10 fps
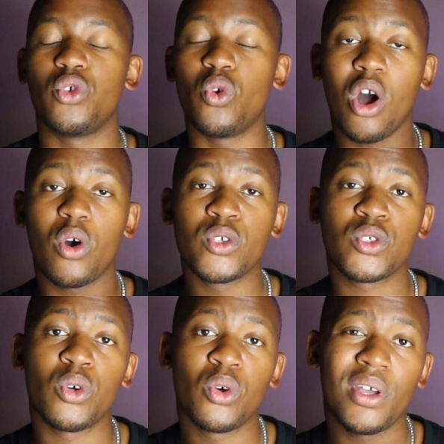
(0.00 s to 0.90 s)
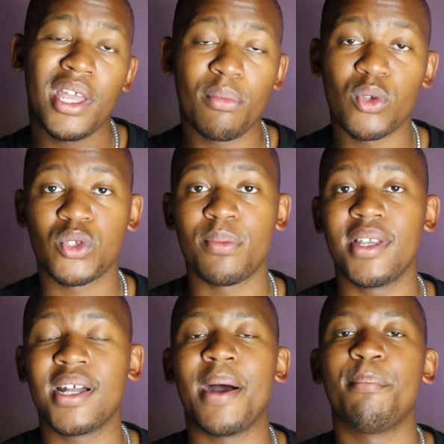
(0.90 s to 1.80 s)
you are also able to
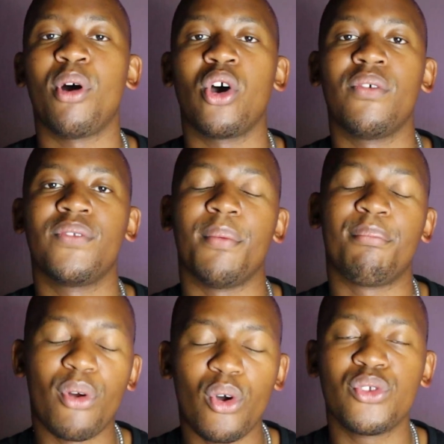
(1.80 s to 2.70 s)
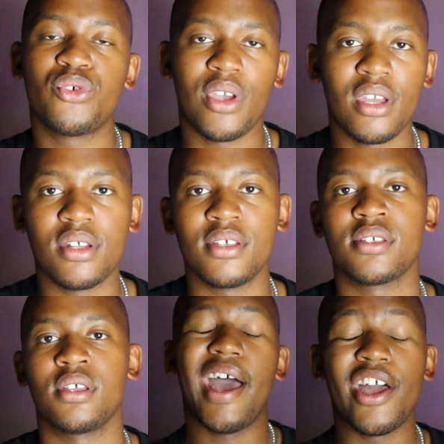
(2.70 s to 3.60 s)
become part of the pro
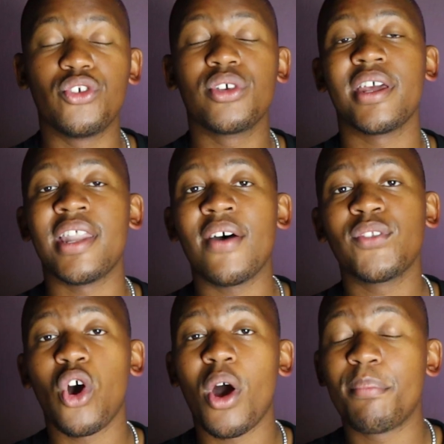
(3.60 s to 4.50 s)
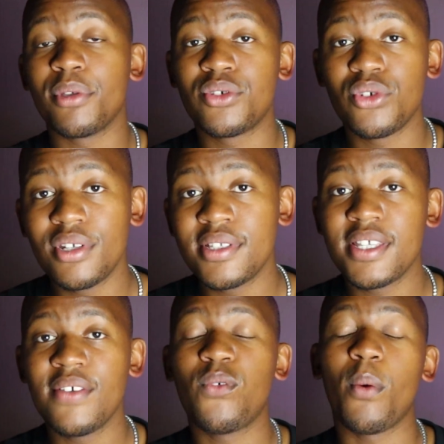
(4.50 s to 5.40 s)
traders, and you can have the
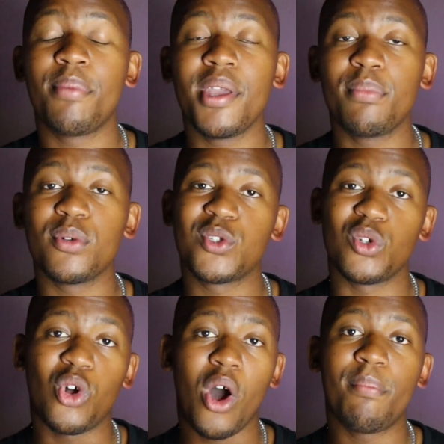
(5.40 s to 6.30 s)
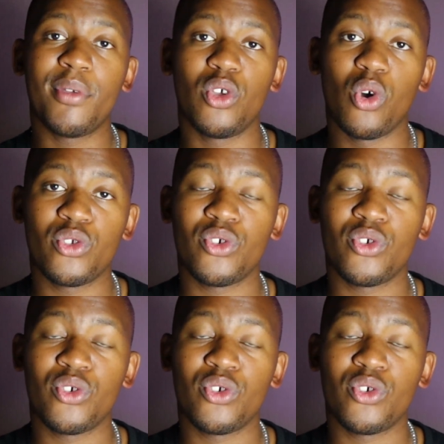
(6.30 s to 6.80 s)
opportunity for people to copy your